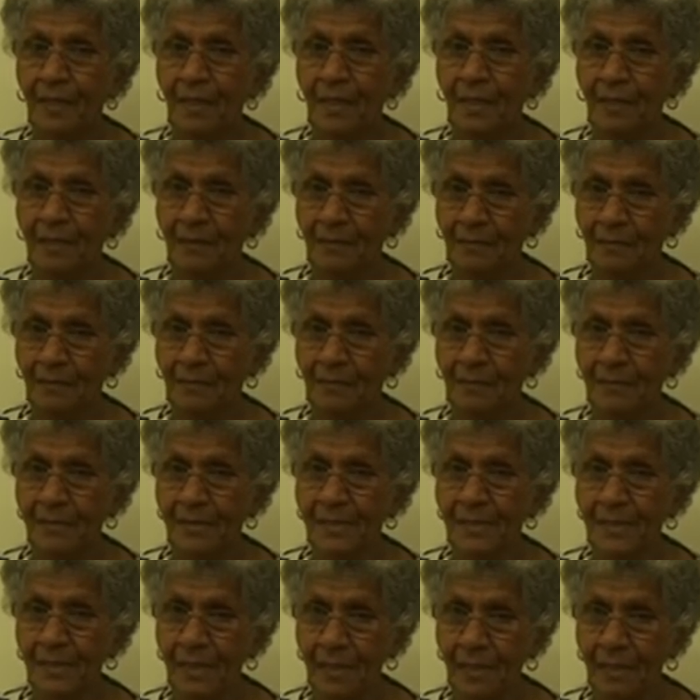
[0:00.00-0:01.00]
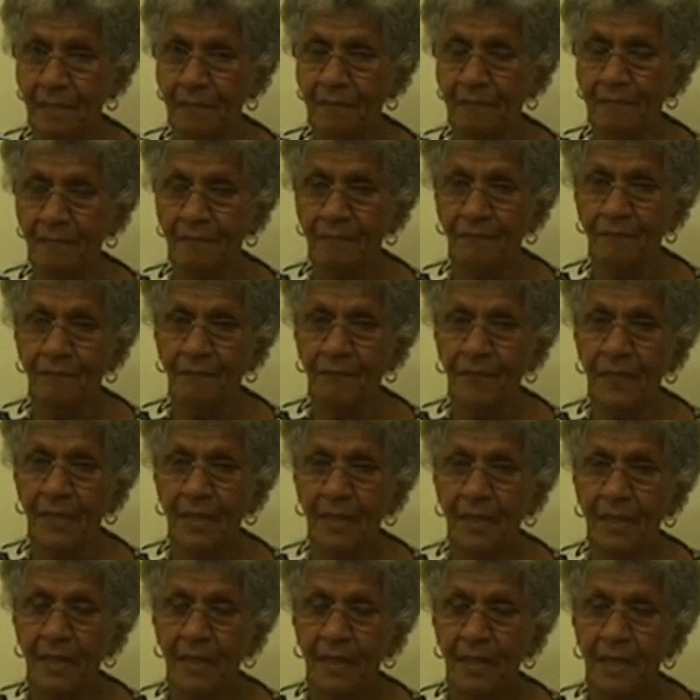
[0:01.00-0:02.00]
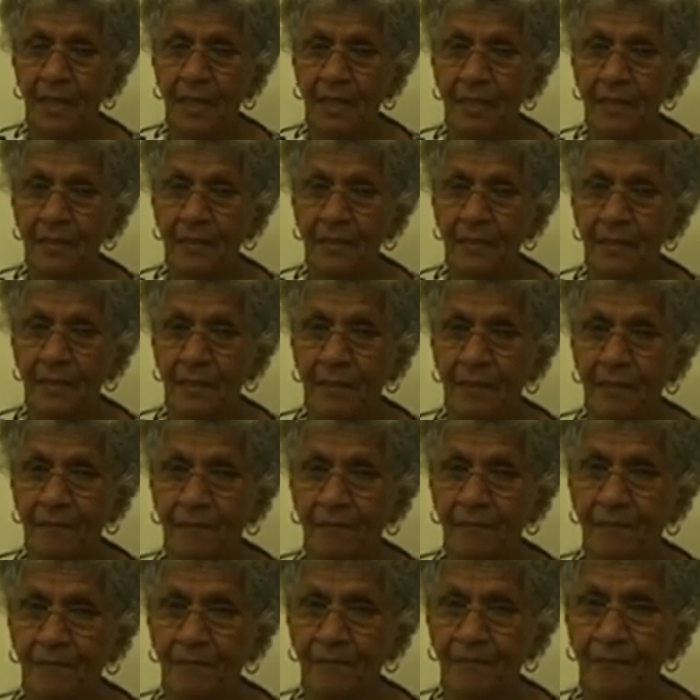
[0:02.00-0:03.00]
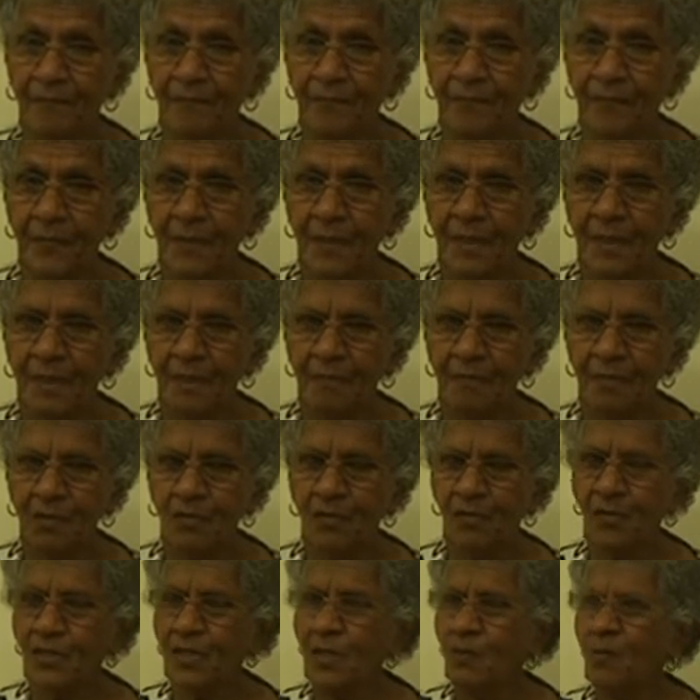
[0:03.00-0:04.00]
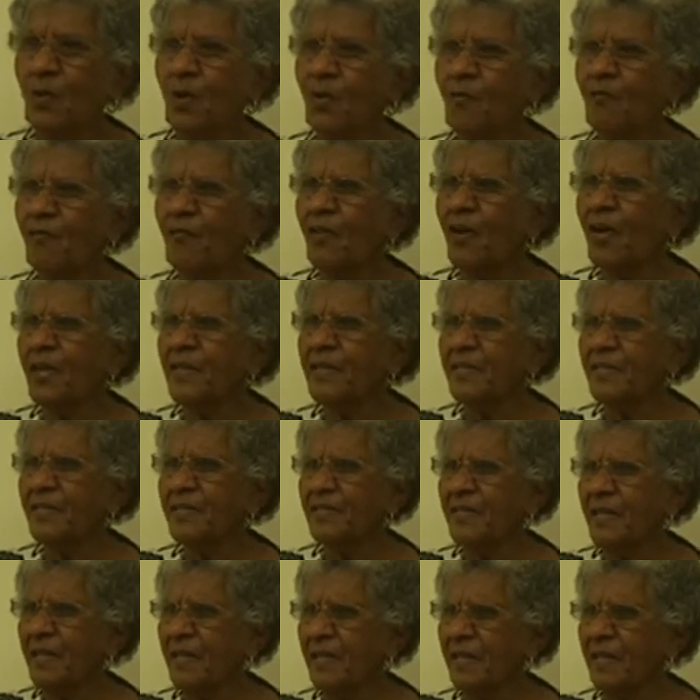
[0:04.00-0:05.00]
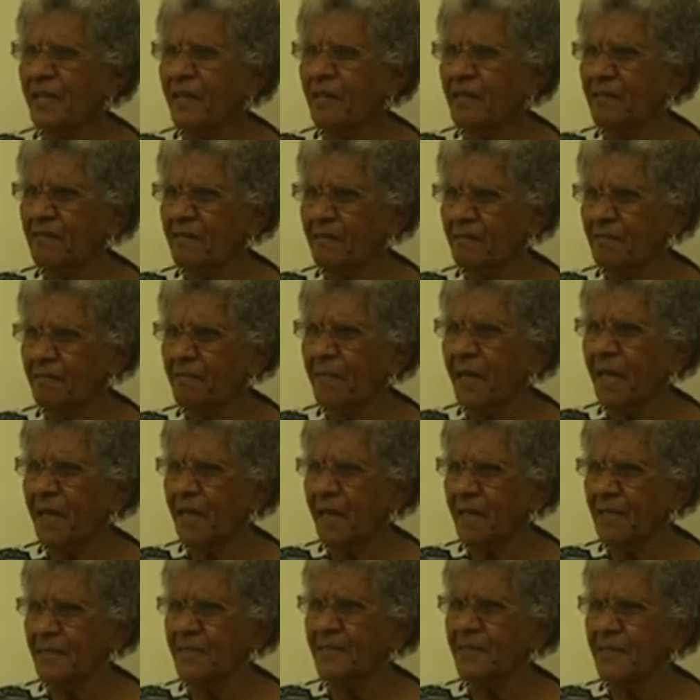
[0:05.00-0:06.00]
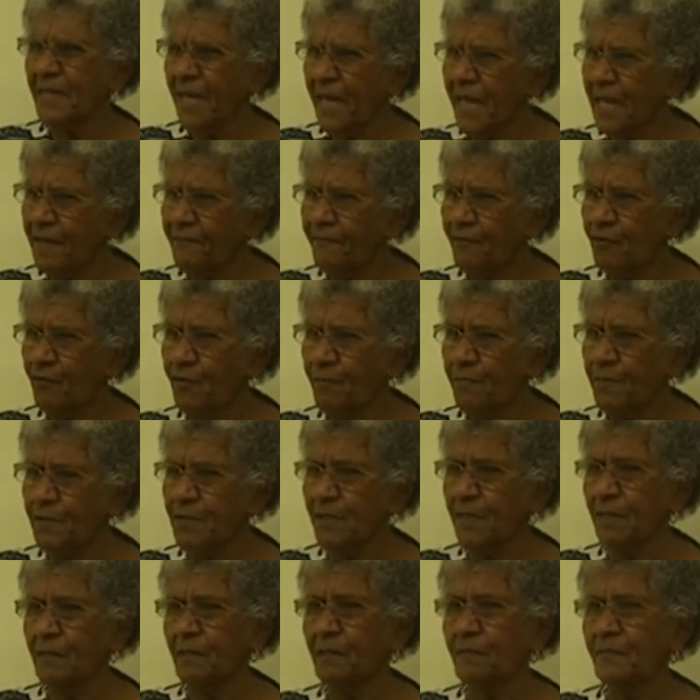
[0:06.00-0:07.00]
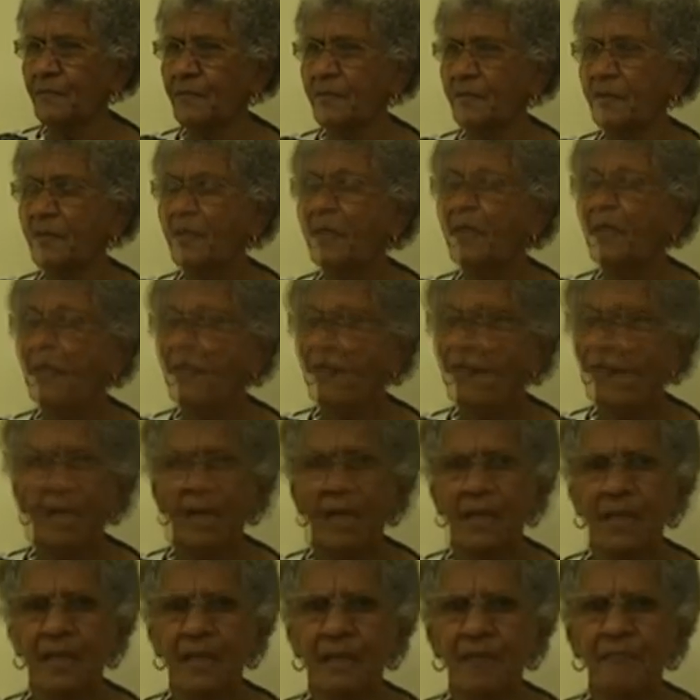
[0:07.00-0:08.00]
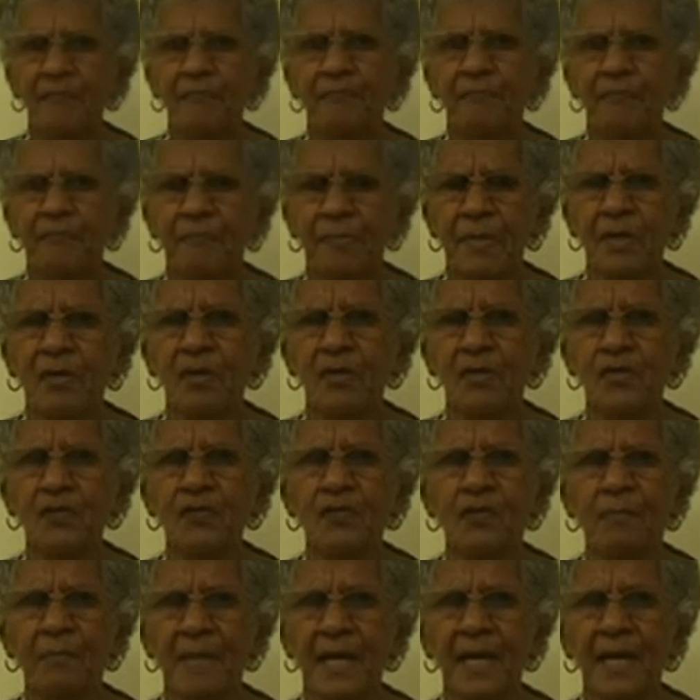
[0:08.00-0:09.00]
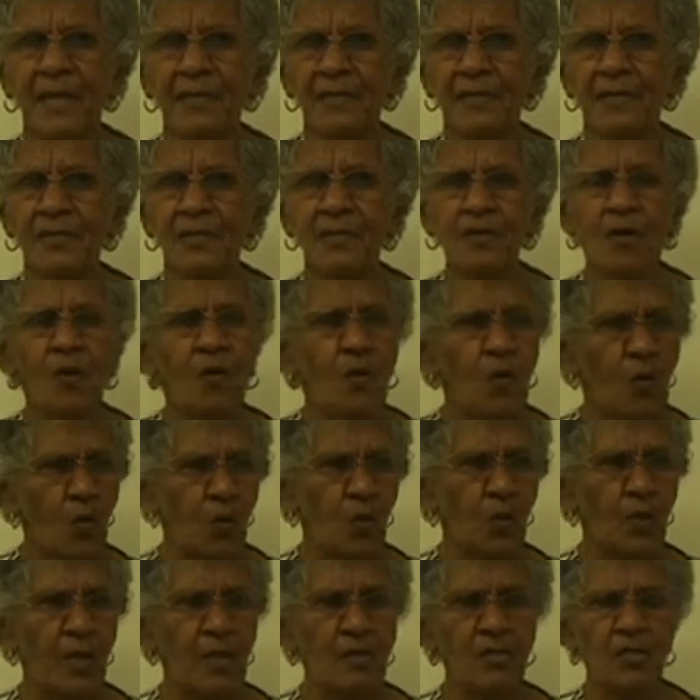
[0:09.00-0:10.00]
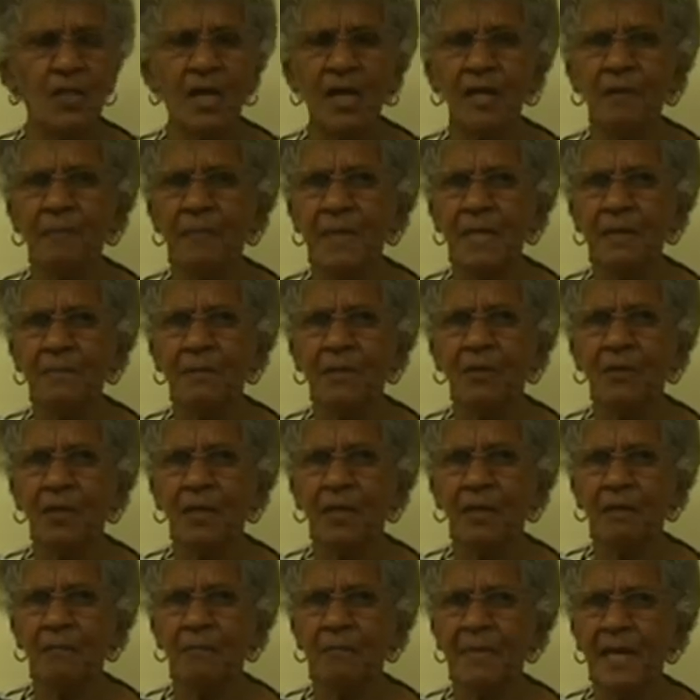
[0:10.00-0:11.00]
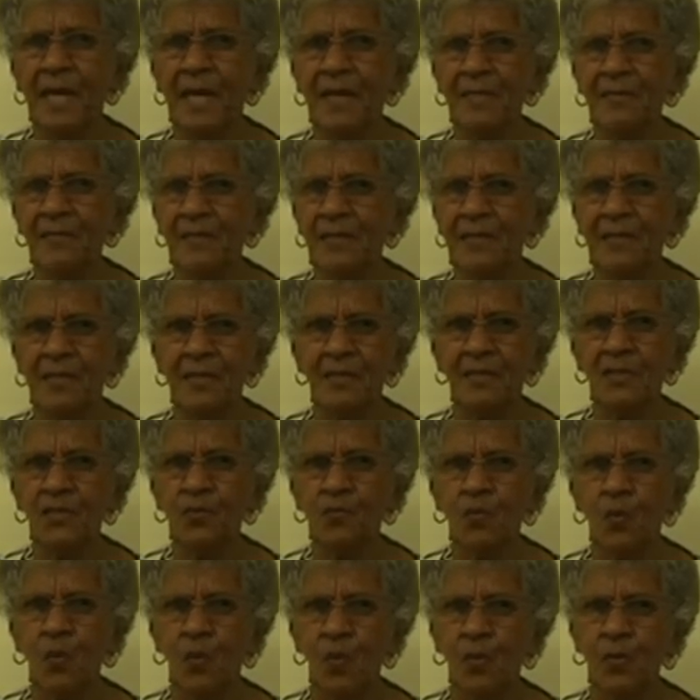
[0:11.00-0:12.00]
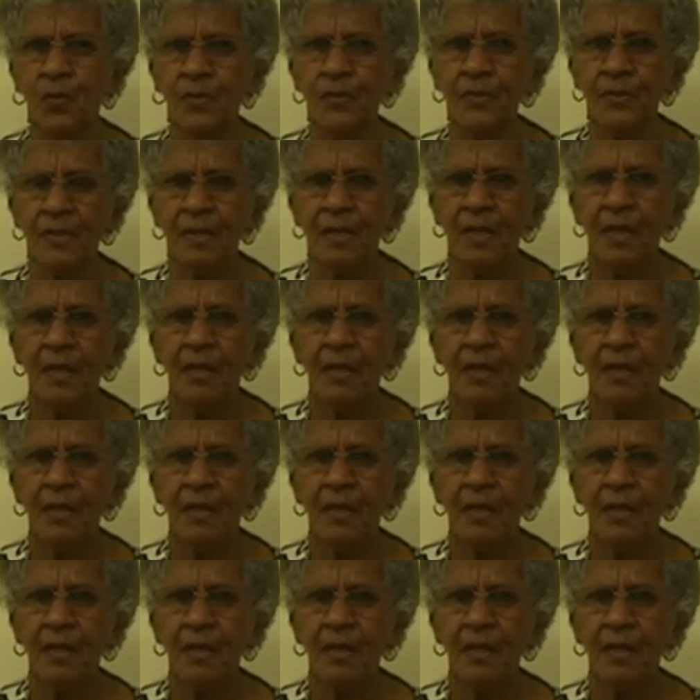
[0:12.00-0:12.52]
Uncle Steve, and because they weren't frightened to stand out and make a stand for themselves. And then because of the marches, all those young people got in and marched, the Dennis Walkers,